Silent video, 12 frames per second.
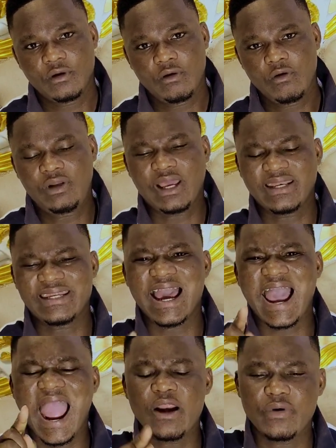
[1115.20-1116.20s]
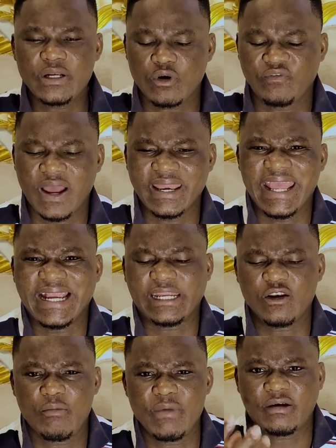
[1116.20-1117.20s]
Look at the high rate of an
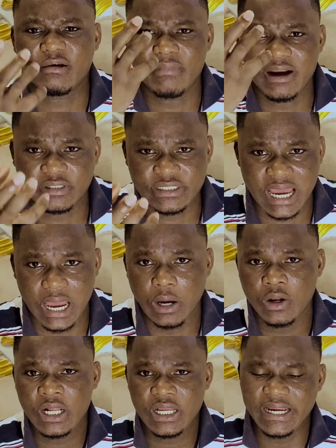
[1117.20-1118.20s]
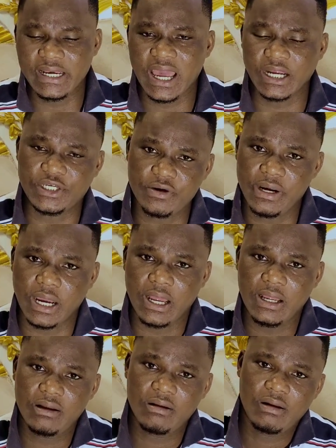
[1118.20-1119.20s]
economic meltdown in Nigeria.
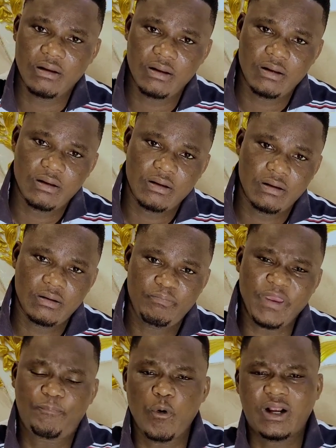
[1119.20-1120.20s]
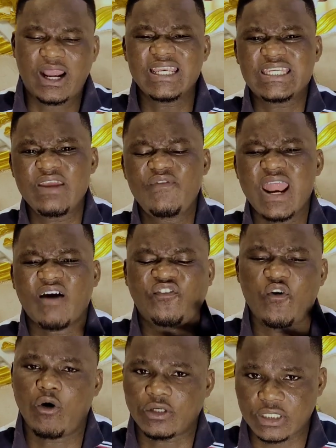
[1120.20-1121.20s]
People can't even
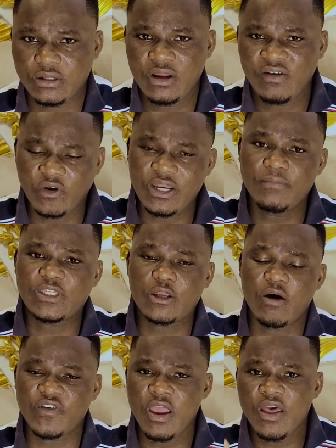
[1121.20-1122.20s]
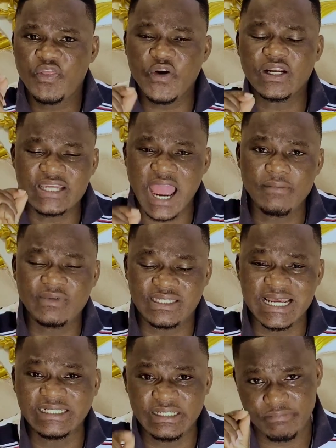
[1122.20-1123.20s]
afford for themselves 3 times
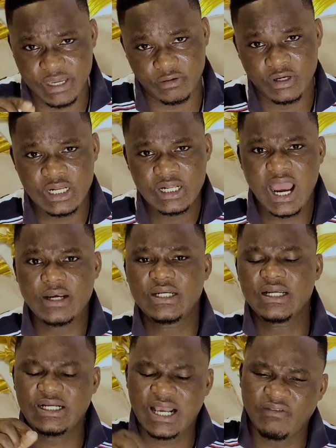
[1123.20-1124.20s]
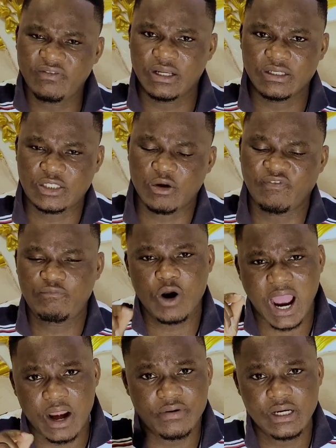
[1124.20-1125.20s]
daily meal under the governance of
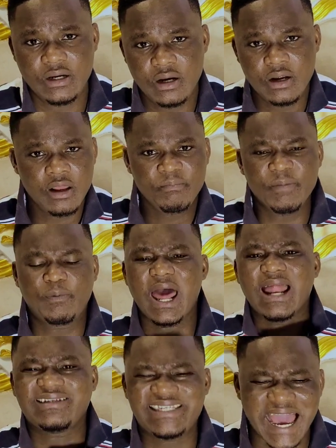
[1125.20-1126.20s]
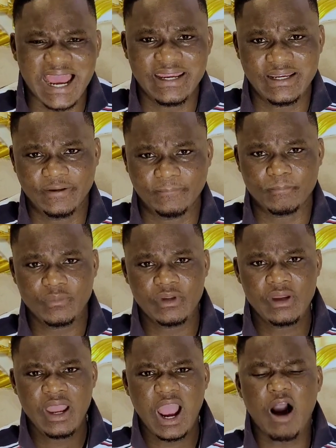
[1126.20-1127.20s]
Buhari. People are dying.
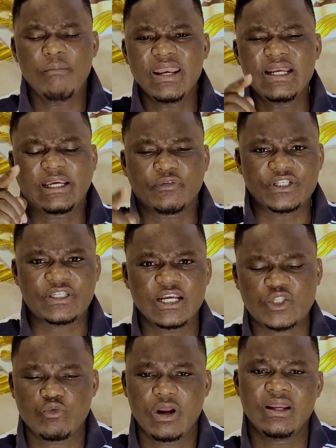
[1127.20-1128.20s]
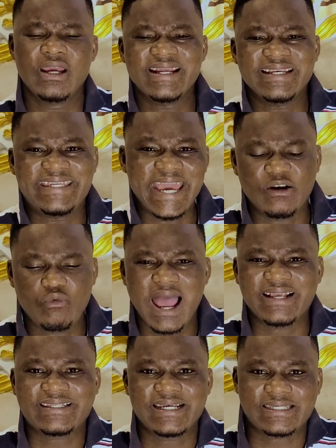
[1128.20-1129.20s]
How many Christians were dead, were
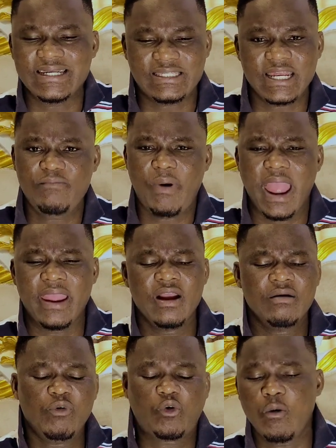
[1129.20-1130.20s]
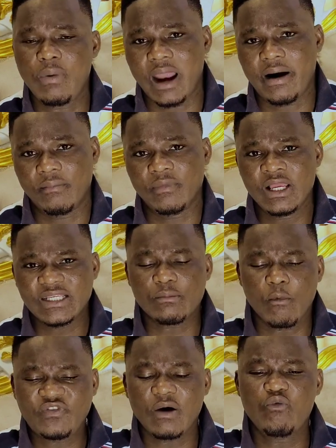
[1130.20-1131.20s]
assassinated by Boko Haram? Some
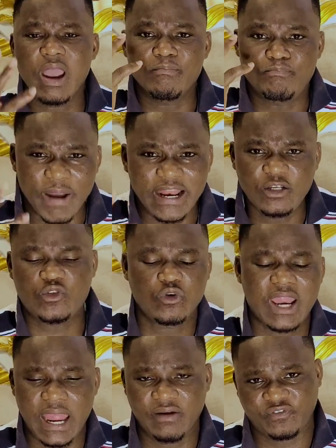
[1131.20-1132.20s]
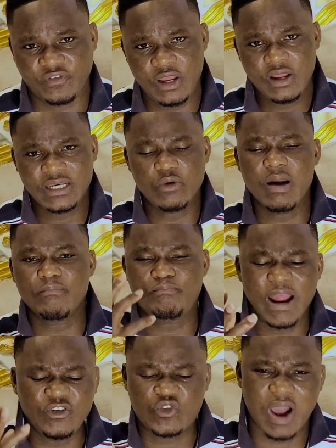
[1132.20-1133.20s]
of them were burnt to life. They were
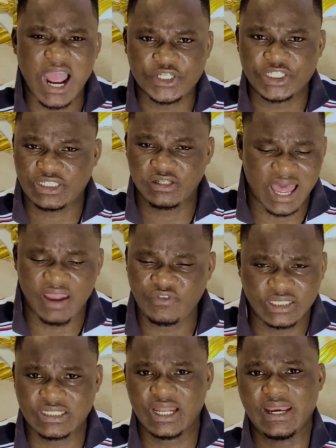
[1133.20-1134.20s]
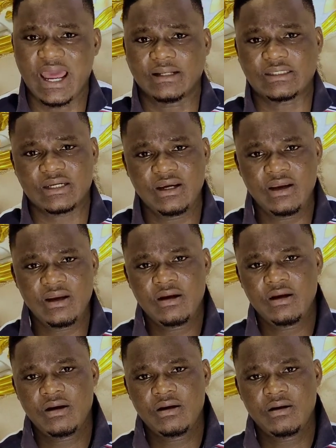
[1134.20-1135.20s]
burnt to ashes, life just like that.
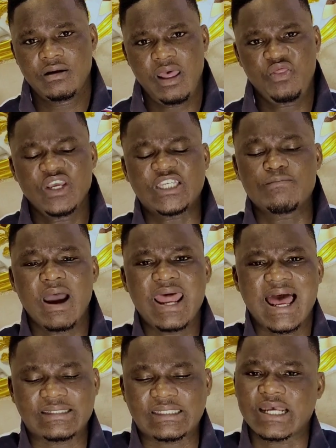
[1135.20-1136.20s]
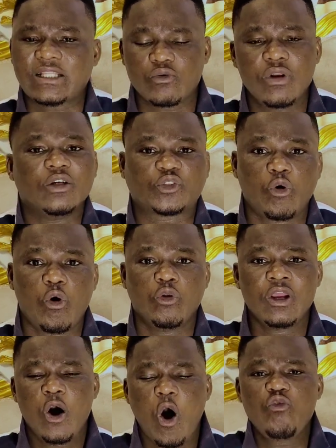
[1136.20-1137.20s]
And this man has sat on the
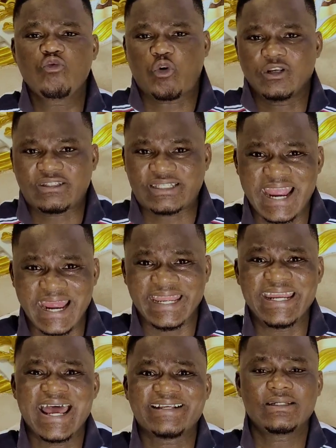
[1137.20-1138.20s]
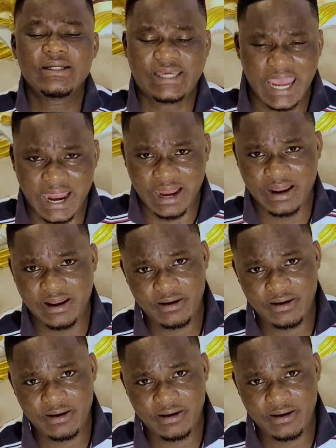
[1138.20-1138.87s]
throne unconcerned. He doesn't care.